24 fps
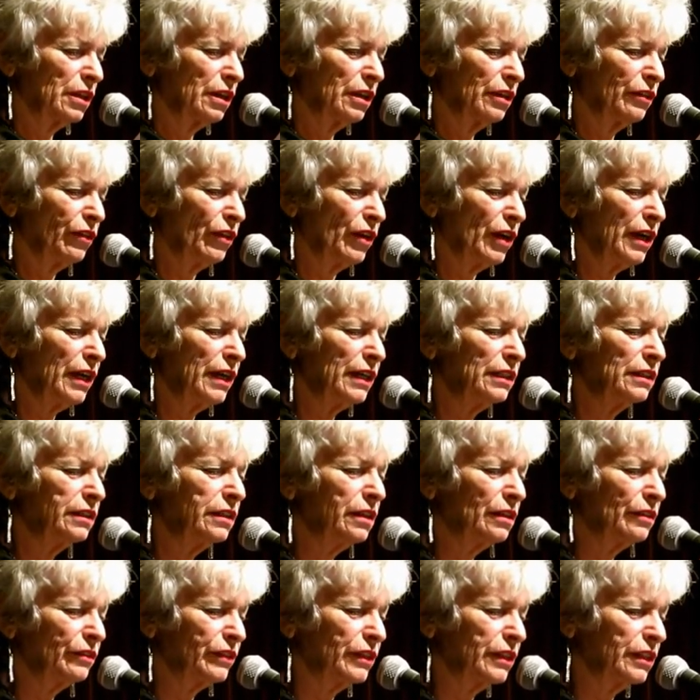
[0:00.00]
If I had
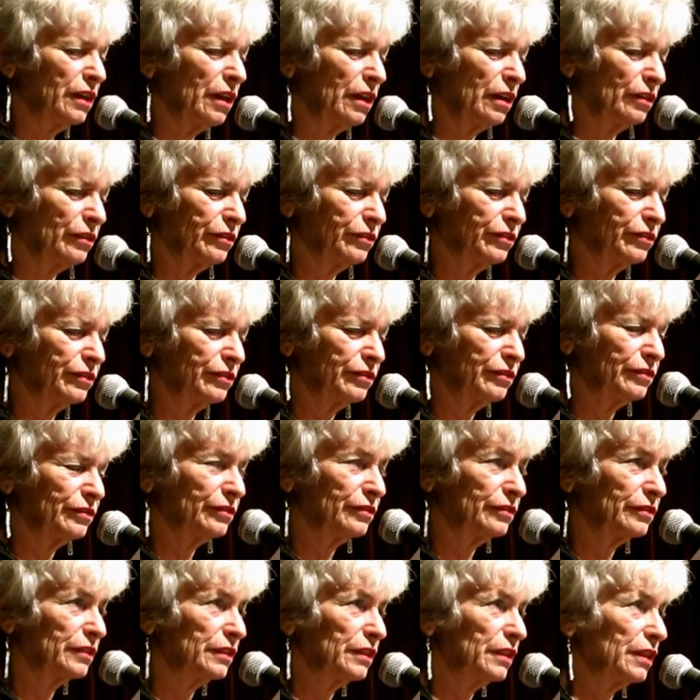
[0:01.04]
love enough,
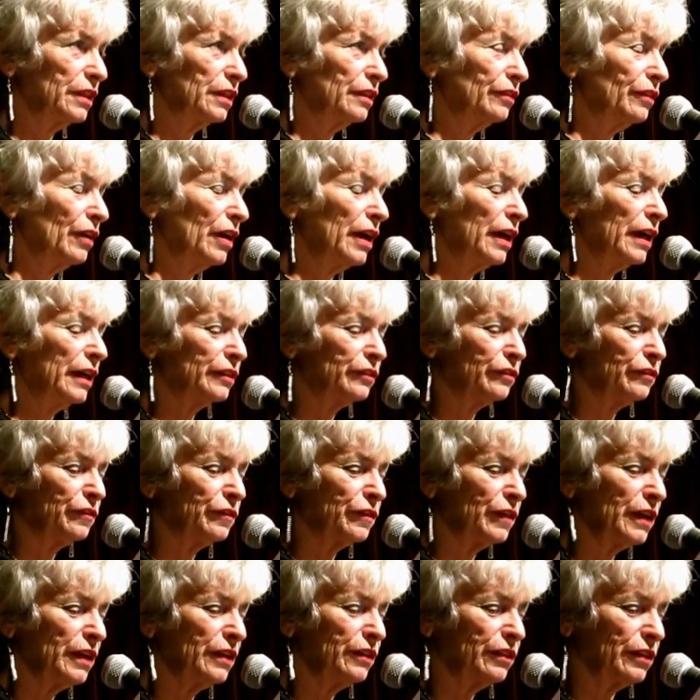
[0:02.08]
if I had
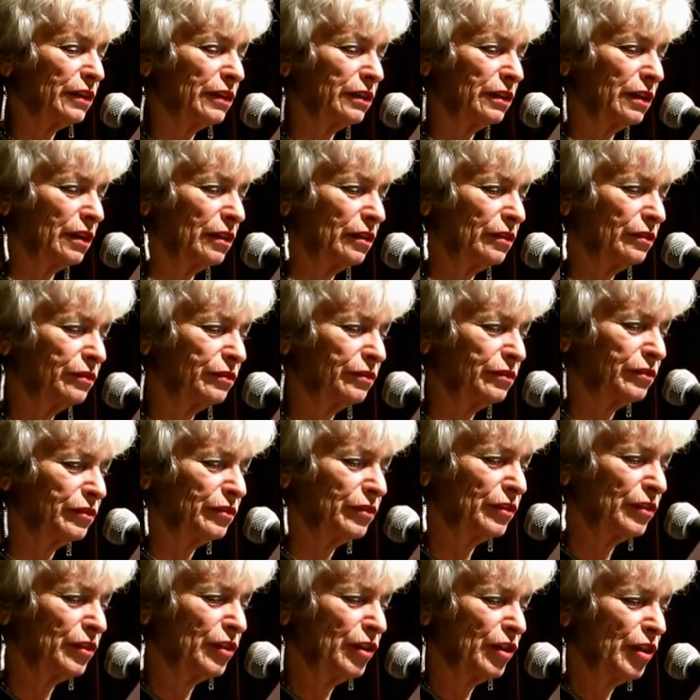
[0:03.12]
faith enough,
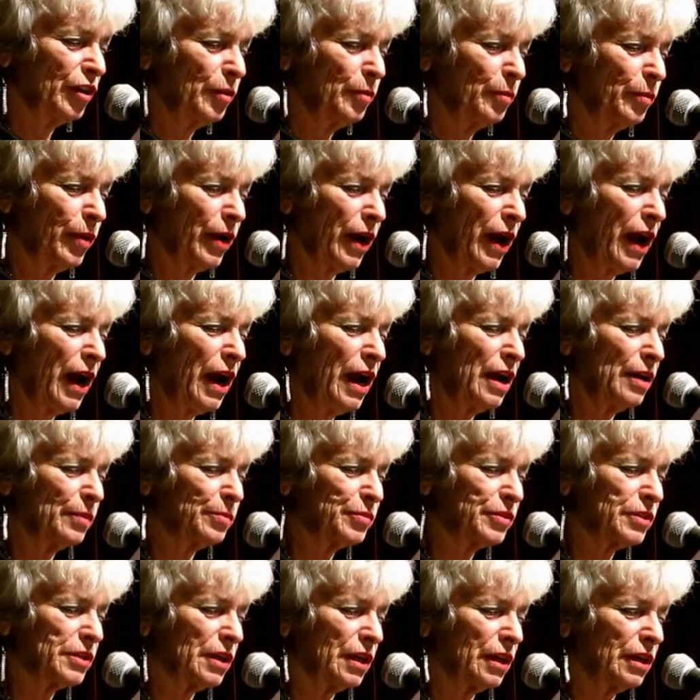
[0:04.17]

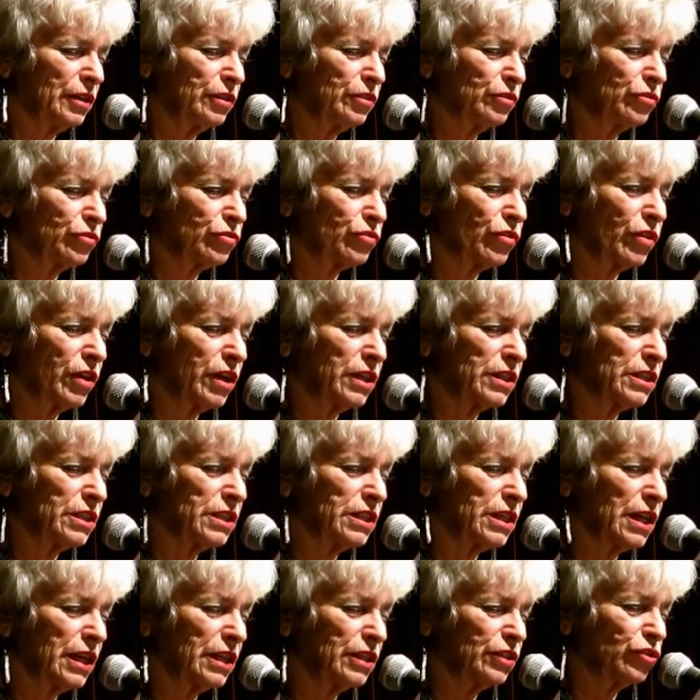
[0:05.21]
perhaps I could
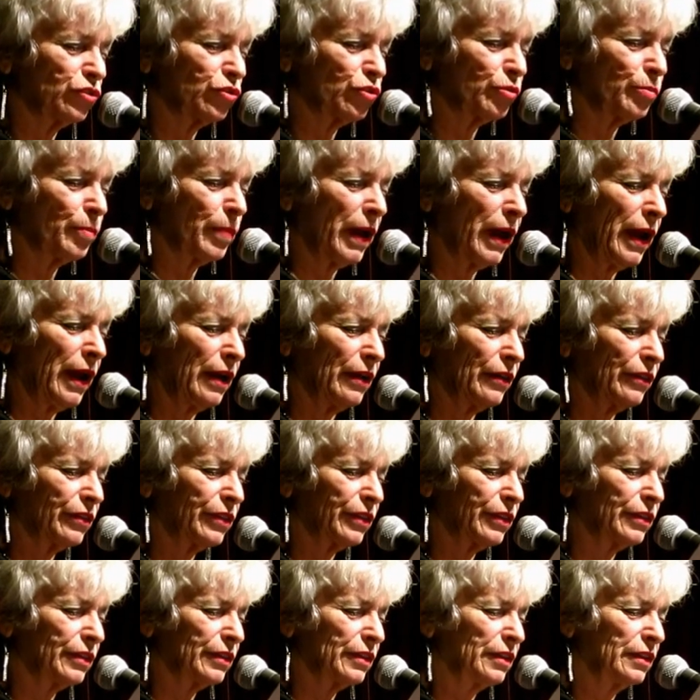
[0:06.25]
transcend your path
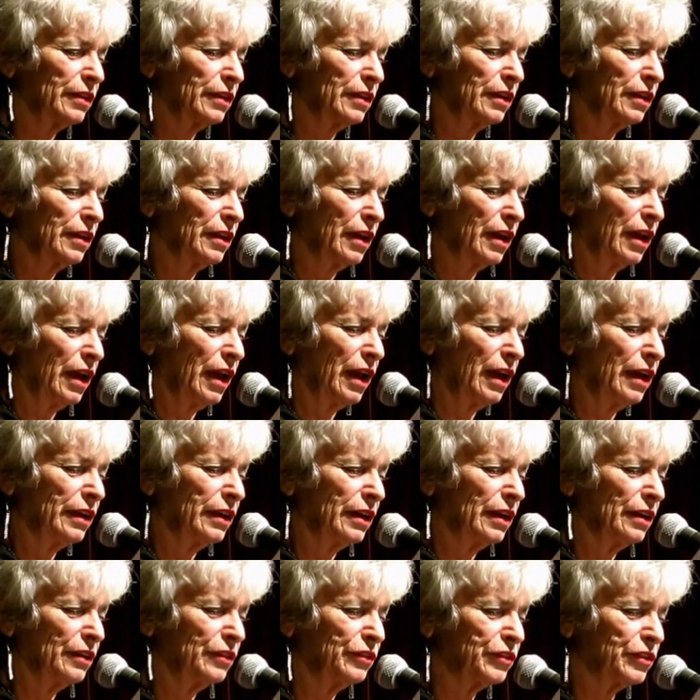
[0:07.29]
and
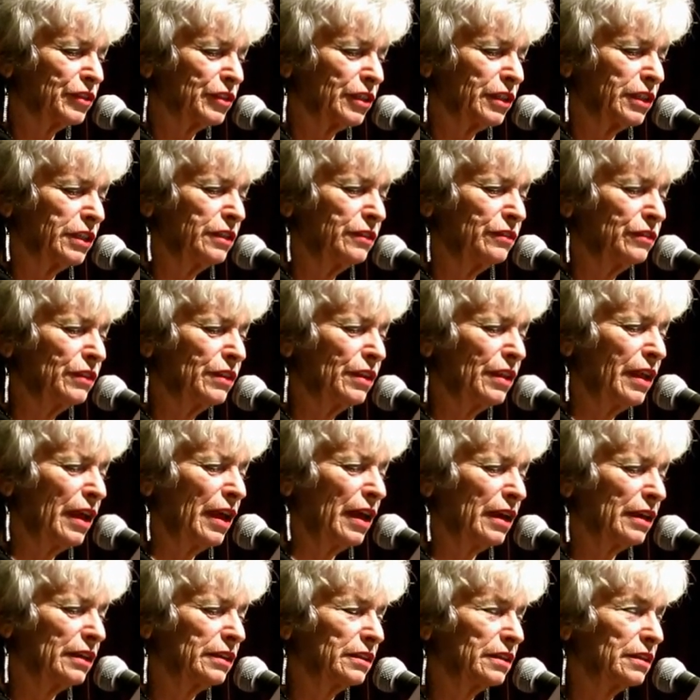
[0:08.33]
after even
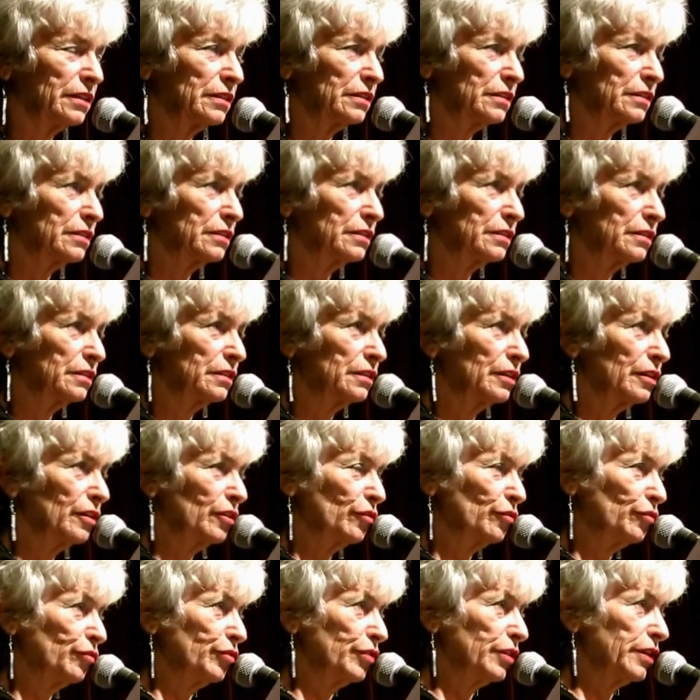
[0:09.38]
that,
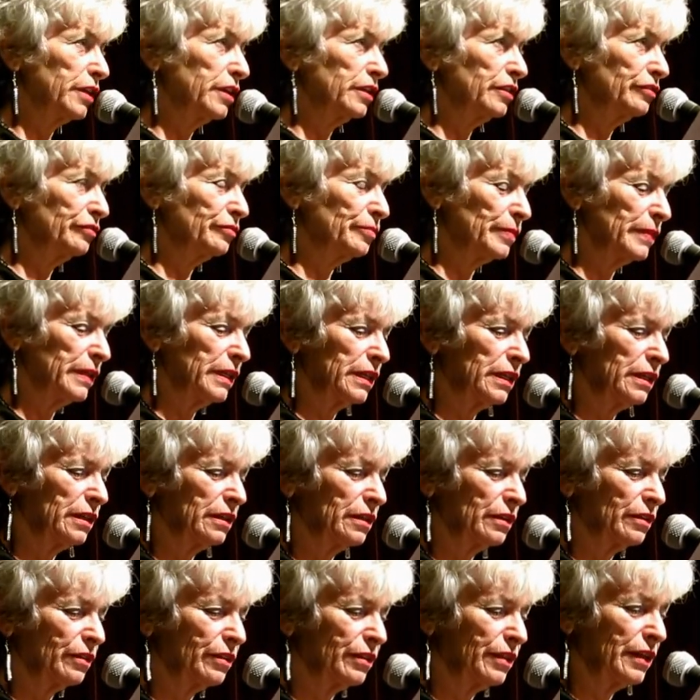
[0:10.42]
forgive me
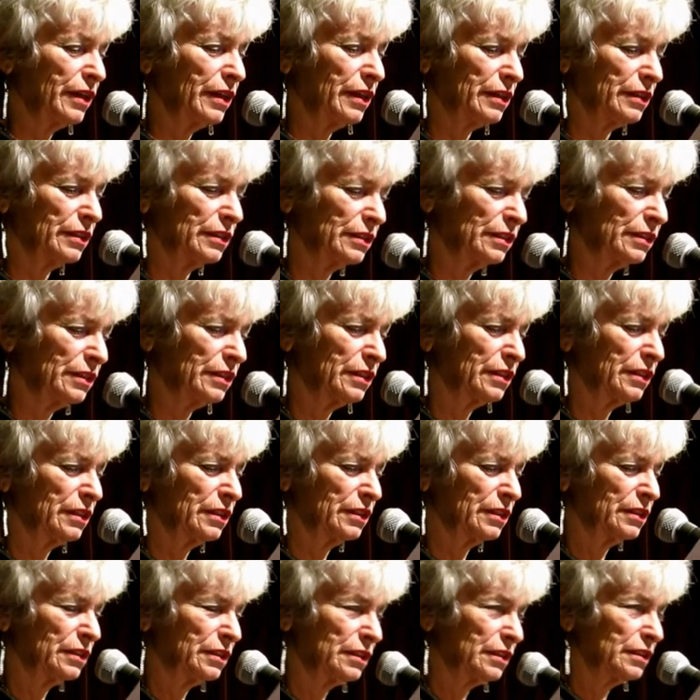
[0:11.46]
then,
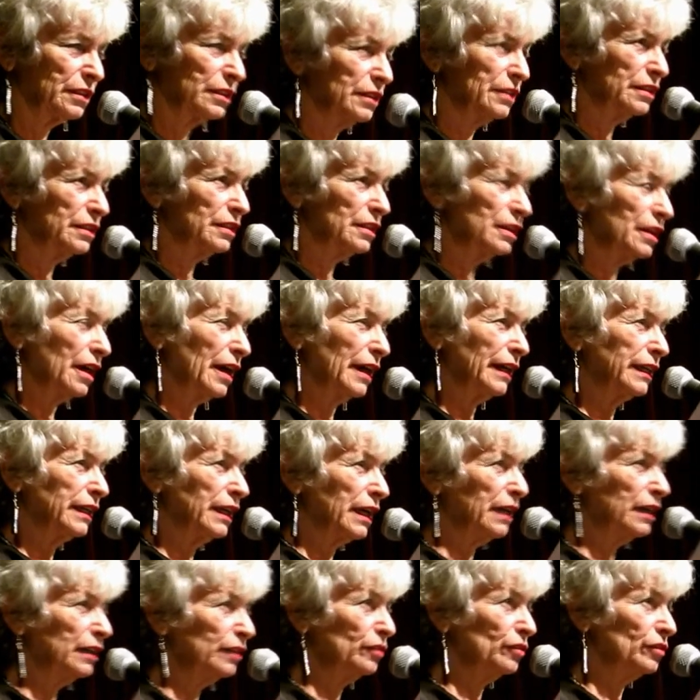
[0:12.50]
I
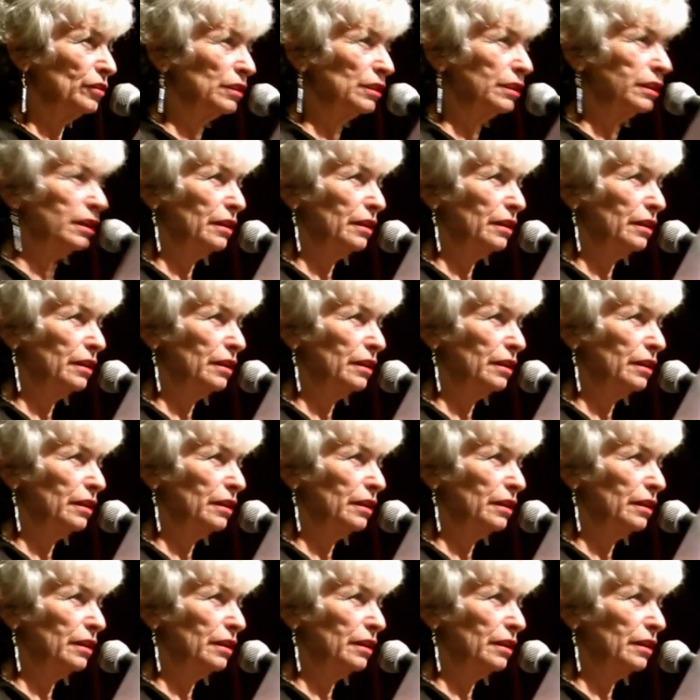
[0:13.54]
cannot